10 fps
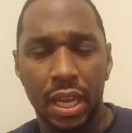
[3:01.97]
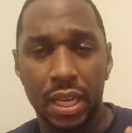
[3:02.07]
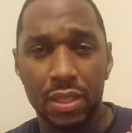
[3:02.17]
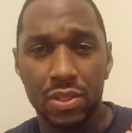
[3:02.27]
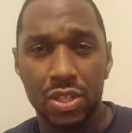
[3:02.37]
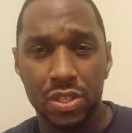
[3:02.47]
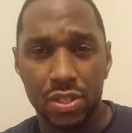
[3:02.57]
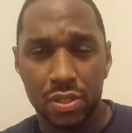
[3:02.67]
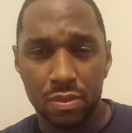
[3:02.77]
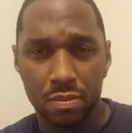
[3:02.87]
And
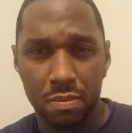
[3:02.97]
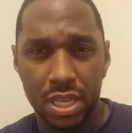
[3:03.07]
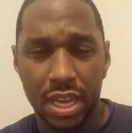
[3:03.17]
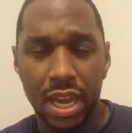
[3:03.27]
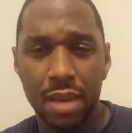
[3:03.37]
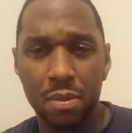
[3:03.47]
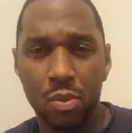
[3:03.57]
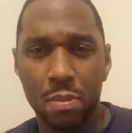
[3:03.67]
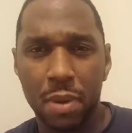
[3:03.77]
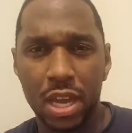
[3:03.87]
Jesus became the
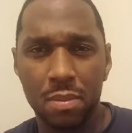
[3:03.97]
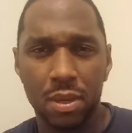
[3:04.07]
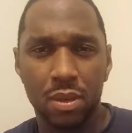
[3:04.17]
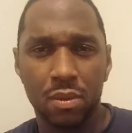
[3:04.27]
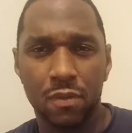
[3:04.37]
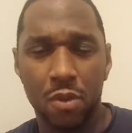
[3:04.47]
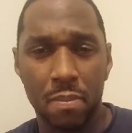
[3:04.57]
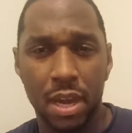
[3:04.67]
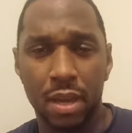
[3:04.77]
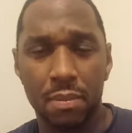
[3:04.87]
repayment
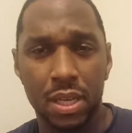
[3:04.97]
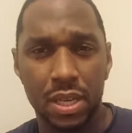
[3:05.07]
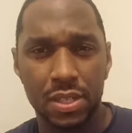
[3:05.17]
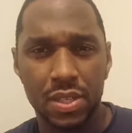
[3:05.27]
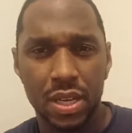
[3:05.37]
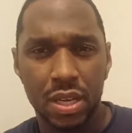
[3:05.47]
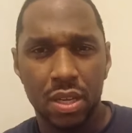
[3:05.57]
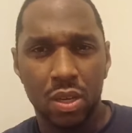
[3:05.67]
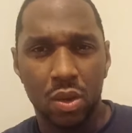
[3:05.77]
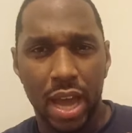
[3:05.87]
for man, because
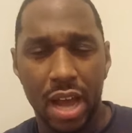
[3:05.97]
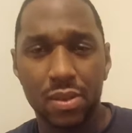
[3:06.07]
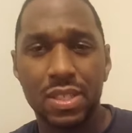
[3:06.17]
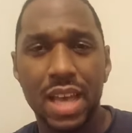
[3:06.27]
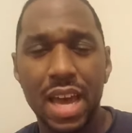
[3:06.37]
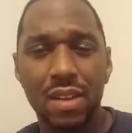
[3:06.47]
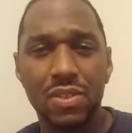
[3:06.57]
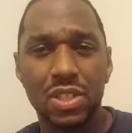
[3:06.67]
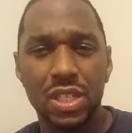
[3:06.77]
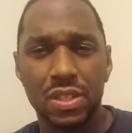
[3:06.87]
outside
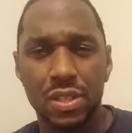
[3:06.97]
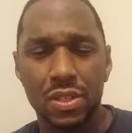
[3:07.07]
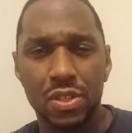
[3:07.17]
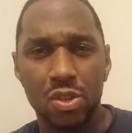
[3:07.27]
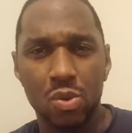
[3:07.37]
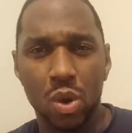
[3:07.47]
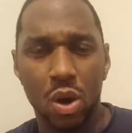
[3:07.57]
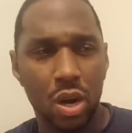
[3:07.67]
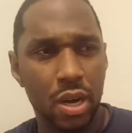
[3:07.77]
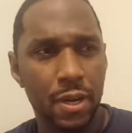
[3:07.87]
of Jesus, you
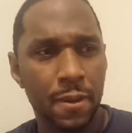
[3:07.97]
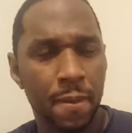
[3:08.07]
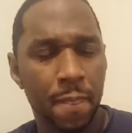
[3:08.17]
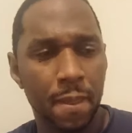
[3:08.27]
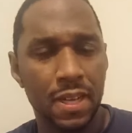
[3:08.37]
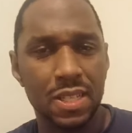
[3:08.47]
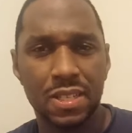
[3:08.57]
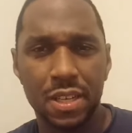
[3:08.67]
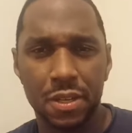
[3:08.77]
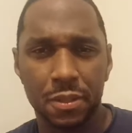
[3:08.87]
are a
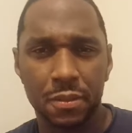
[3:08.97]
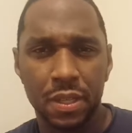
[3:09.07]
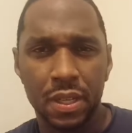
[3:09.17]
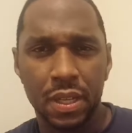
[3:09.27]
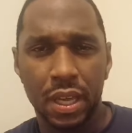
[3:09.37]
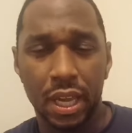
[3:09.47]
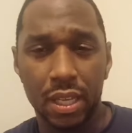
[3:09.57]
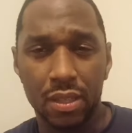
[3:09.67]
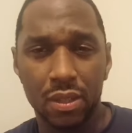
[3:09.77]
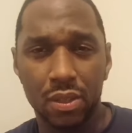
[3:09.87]
sinner,
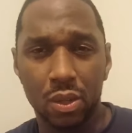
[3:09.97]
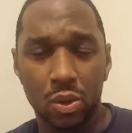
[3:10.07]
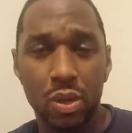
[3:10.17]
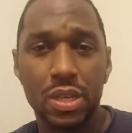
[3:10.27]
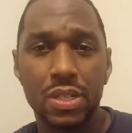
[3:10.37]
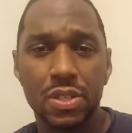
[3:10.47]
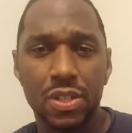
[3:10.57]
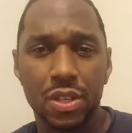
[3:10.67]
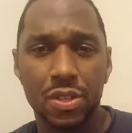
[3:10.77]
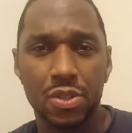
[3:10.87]
and the Lord
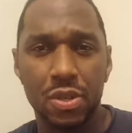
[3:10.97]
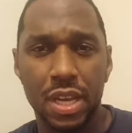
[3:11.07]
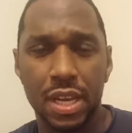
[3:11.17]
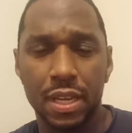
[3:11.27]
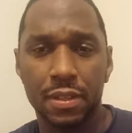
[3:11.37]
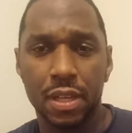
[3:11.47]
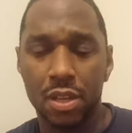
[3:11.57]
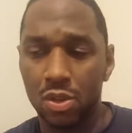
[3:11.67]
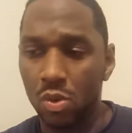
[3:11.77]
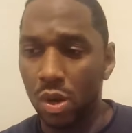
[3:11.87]
considers you dead,
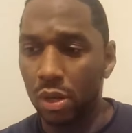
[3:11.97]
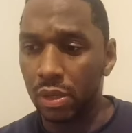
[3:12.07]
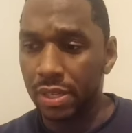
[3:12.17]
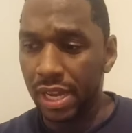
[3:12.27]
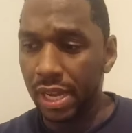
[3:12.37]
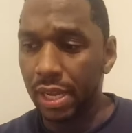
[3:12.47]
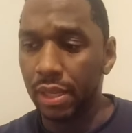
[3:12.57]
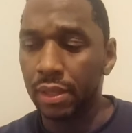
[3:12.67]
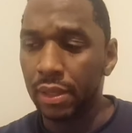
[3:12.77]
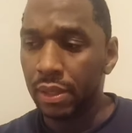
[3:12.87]
and you are dead